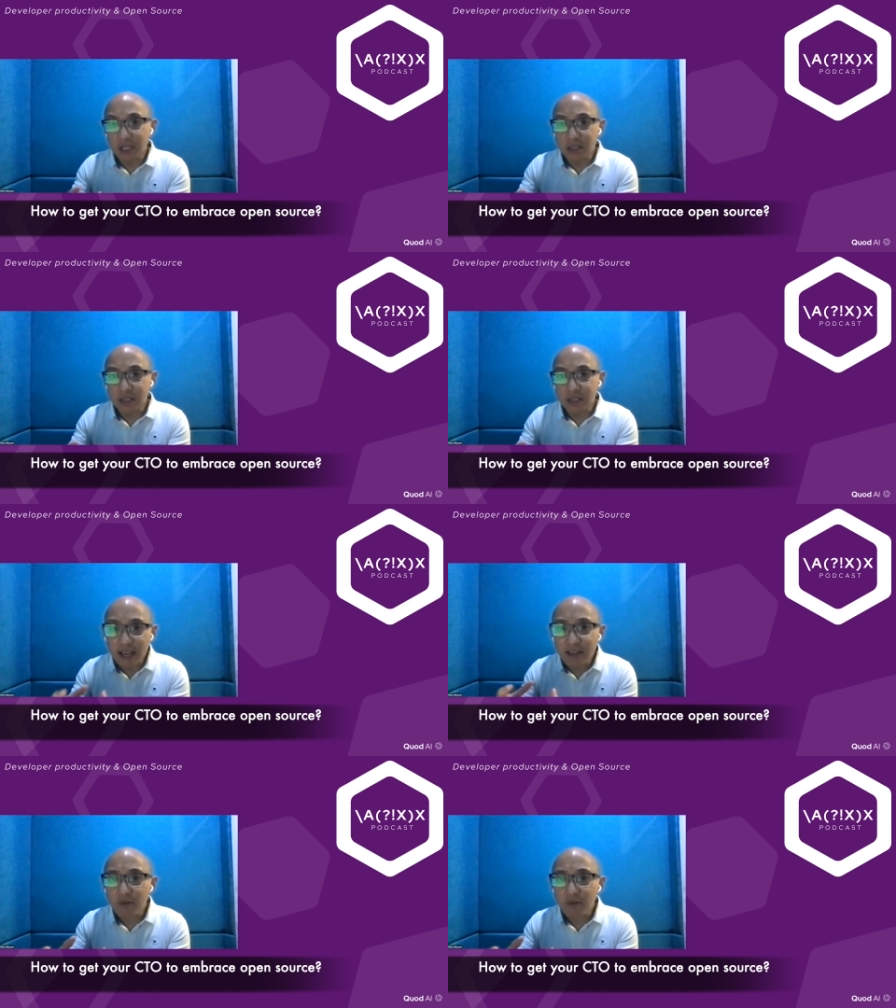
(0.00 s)
Which
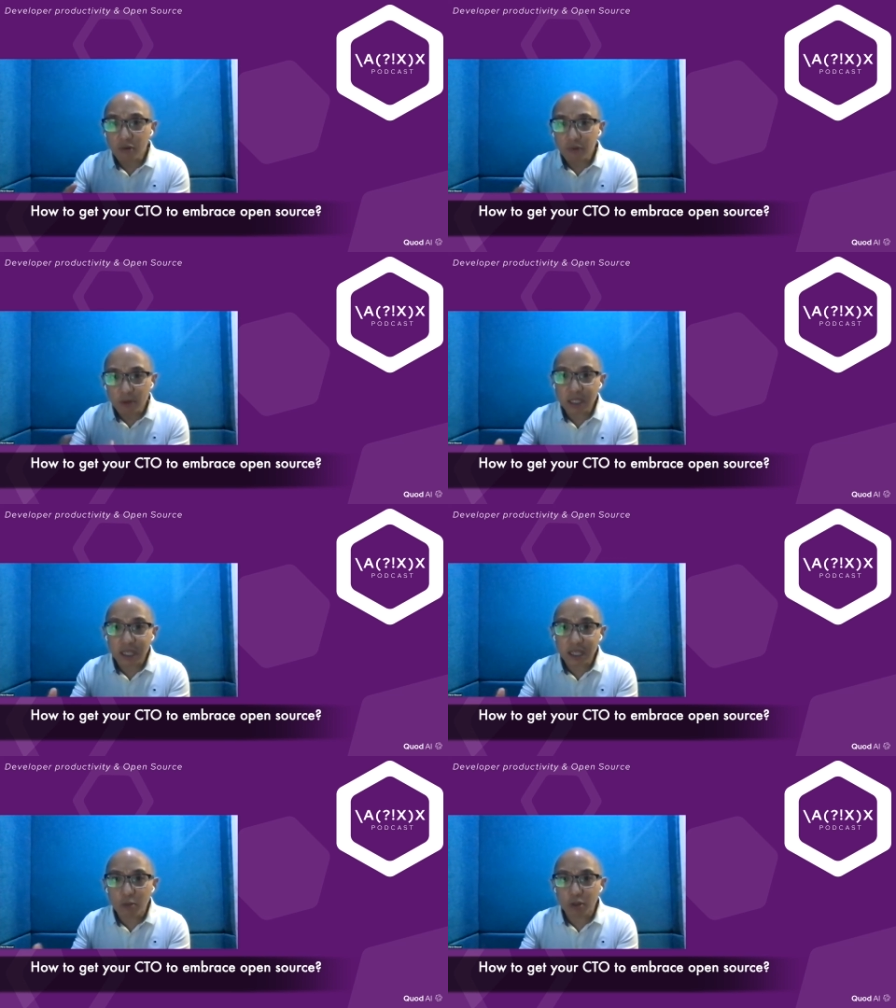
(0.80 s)
is, I guess, from
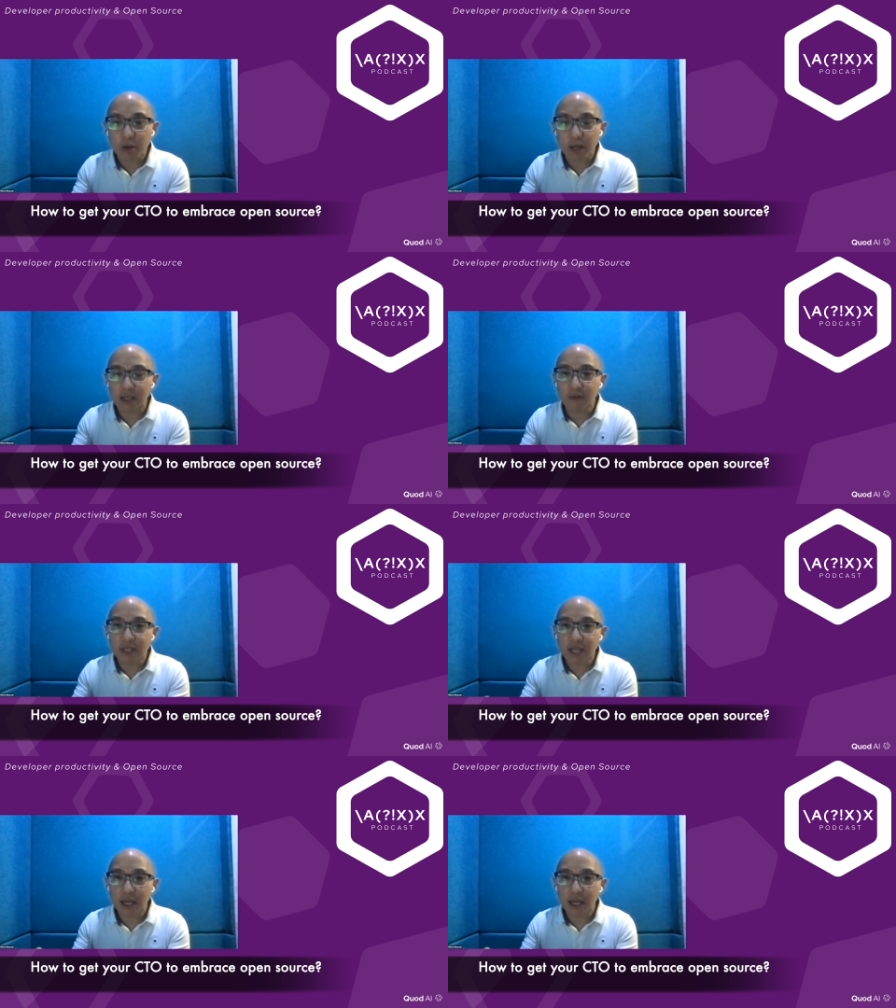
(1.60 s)
the CTO
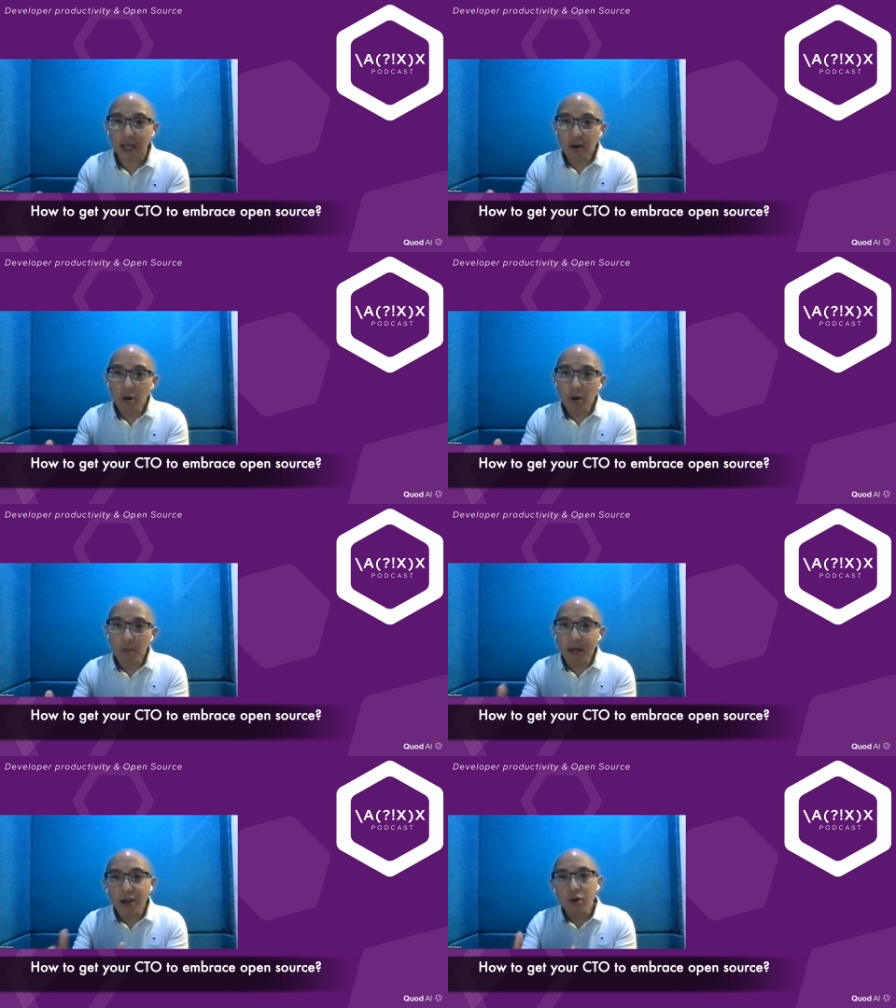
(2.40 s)
perspective, it's like,
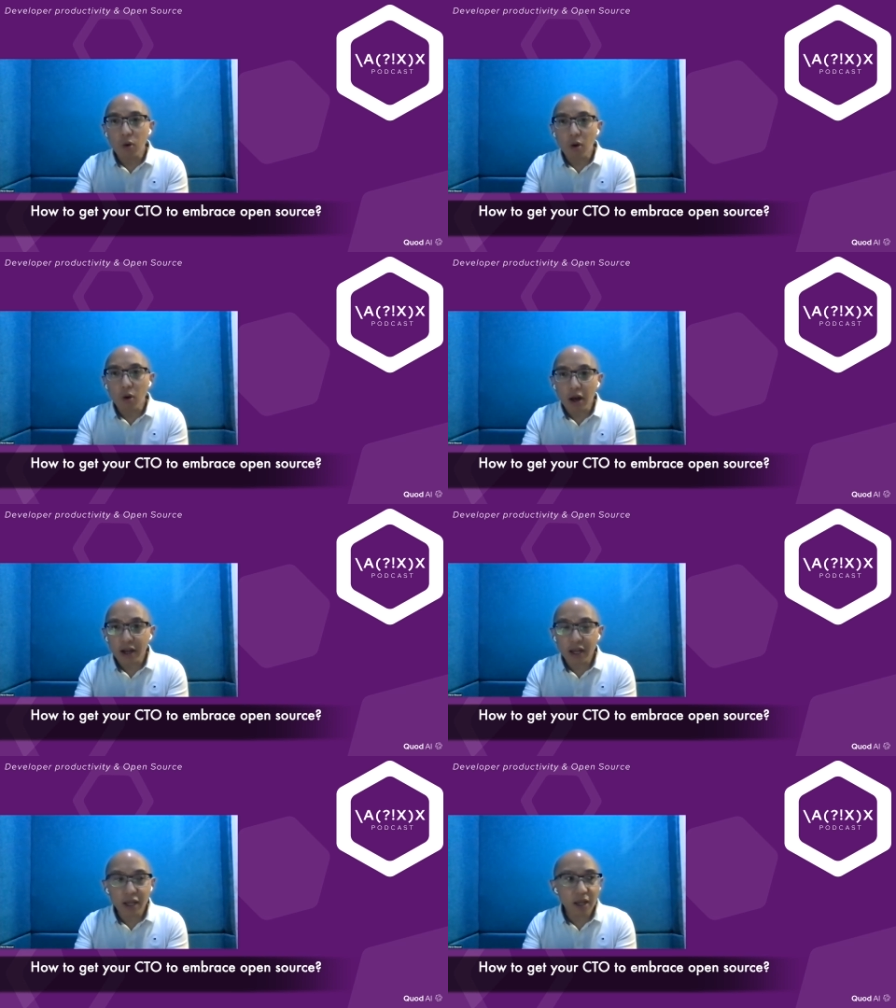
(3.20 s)
well, better
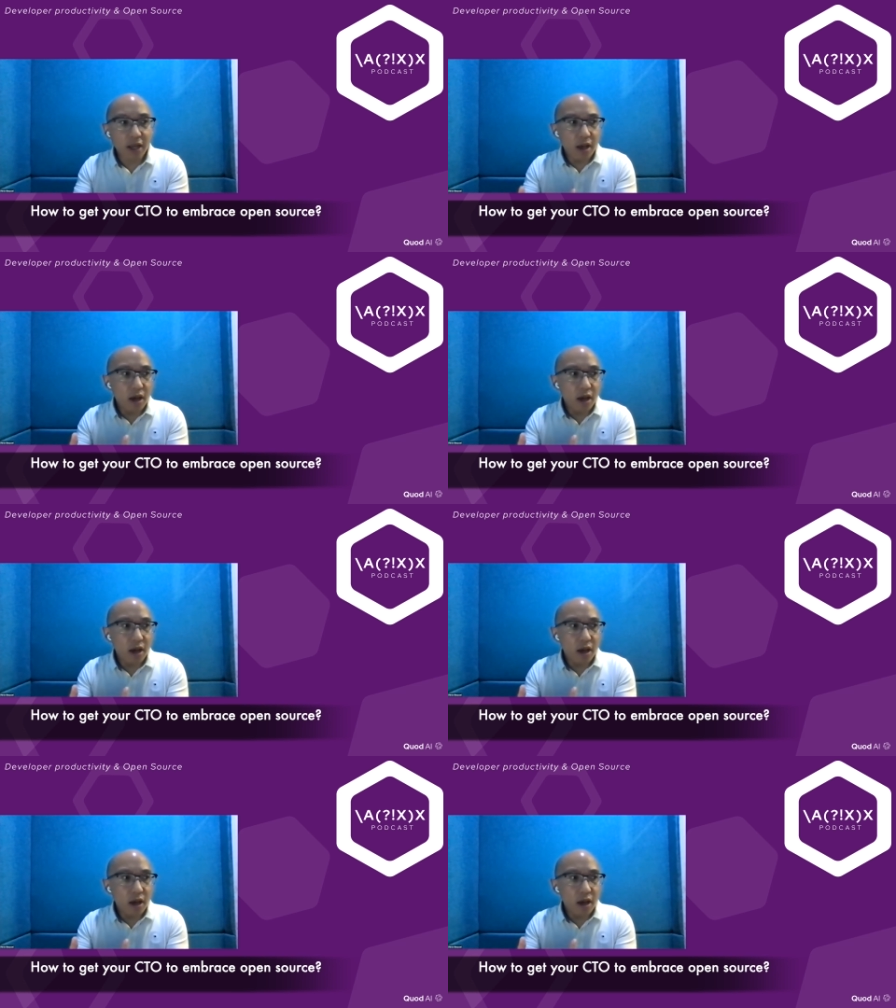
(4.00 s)
quality,